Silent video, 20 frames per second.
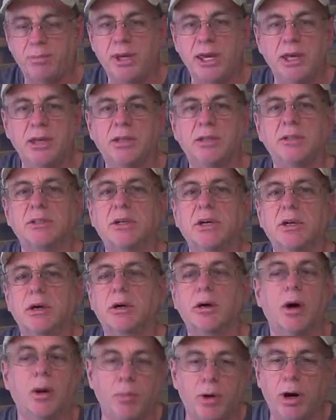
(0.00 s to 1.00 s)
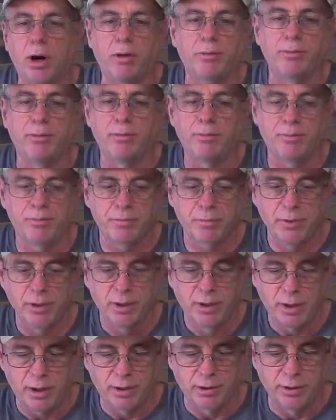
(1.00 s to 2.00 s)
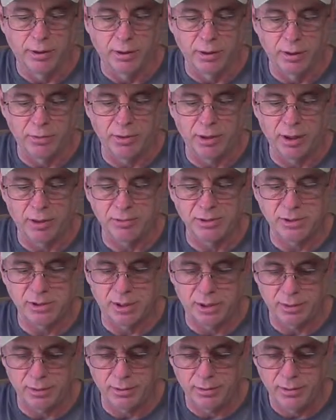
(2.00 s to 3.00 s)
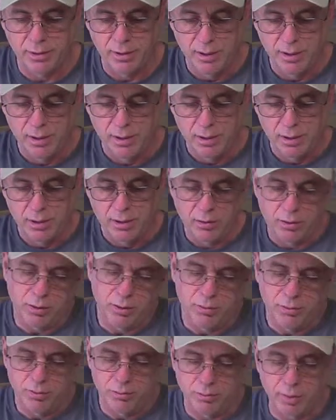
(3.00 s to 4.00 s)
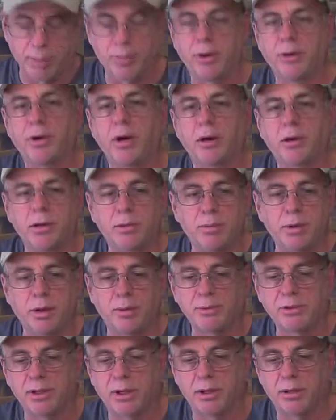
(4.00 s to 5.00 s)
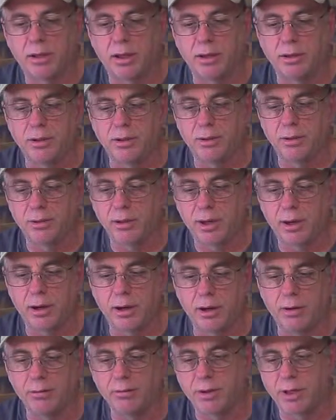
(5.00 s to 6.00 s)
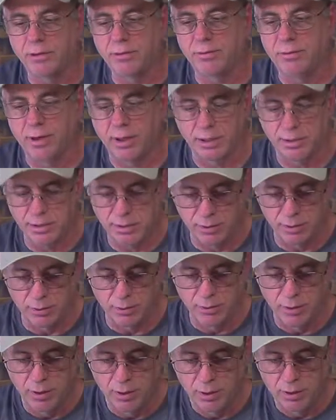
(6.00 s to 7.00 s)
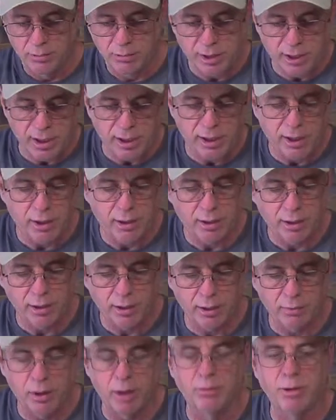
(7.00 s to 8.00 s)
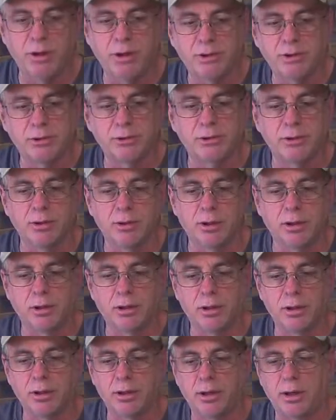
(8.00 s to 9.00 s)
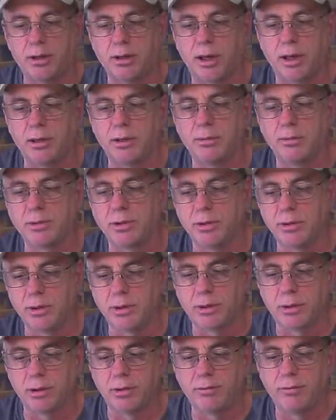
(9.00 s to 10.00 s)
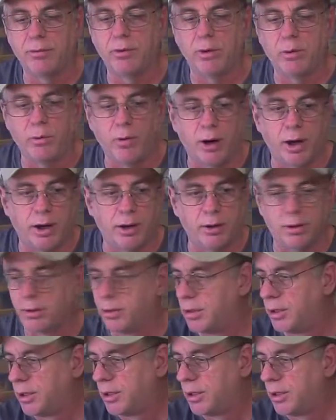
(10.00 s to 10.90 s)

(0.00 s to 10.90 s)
paint is going to come off and you're going to be upset. Or maybe you're not going to be upset and you don't care. That's fine too, but I care. I like my miniatures to look good, and I like them to look good for a while.